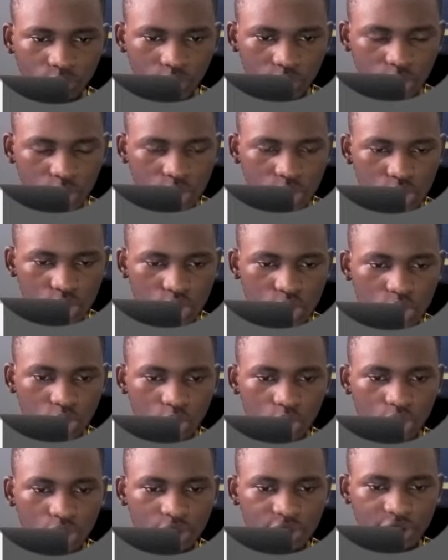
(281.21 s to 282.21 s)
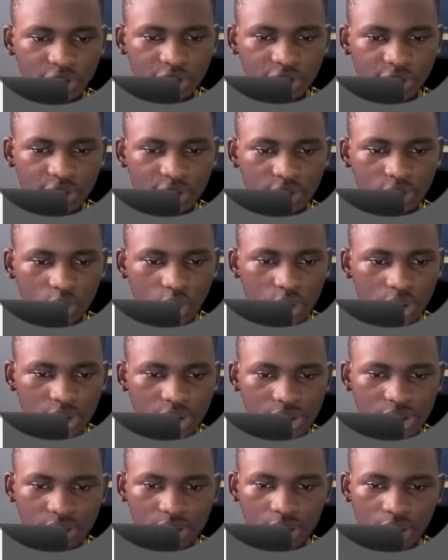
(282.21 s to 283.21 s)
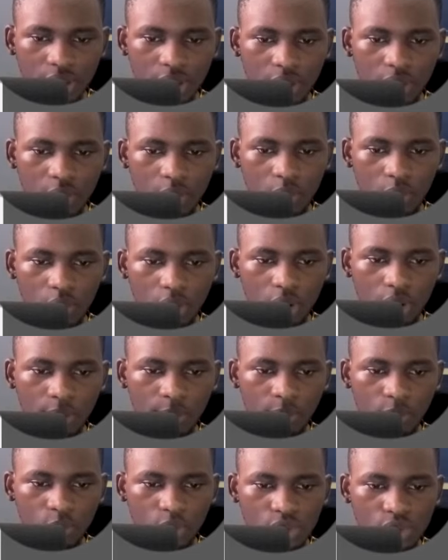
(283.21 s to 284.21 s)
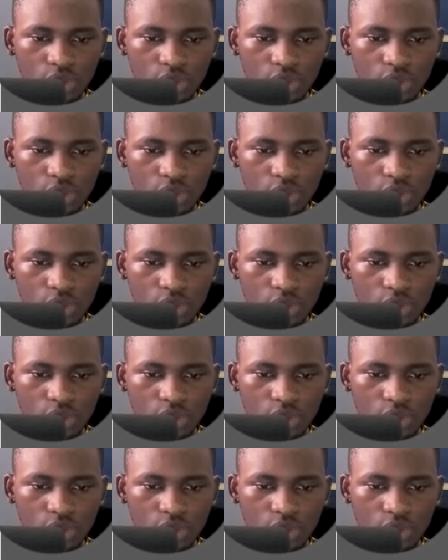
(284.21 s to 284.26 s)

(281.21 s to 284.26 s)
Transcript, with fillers: I want to change this quality. Um, want